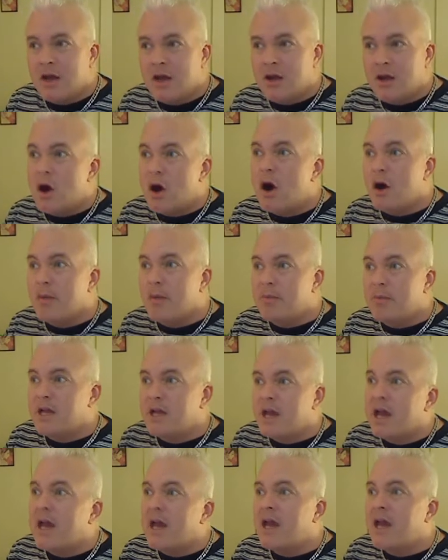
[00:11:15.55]
an
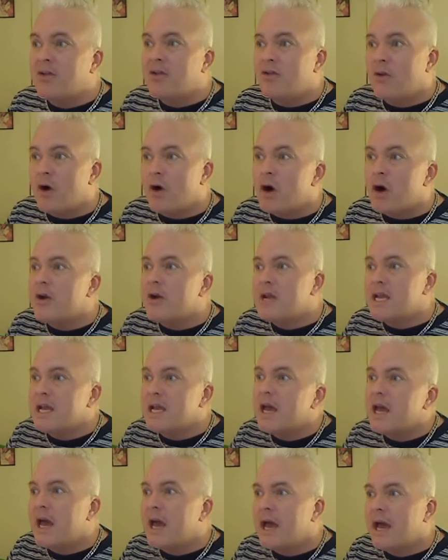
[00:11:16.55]
RBA to
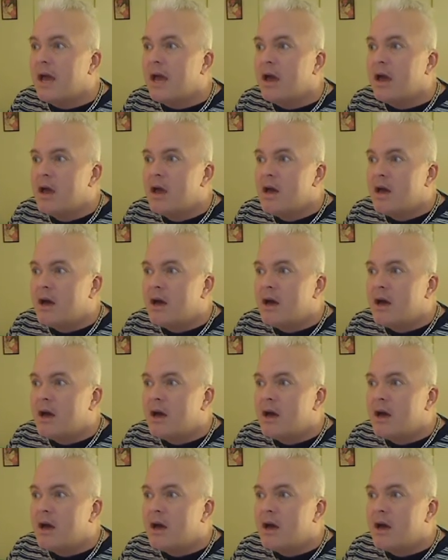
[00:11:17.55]
RDA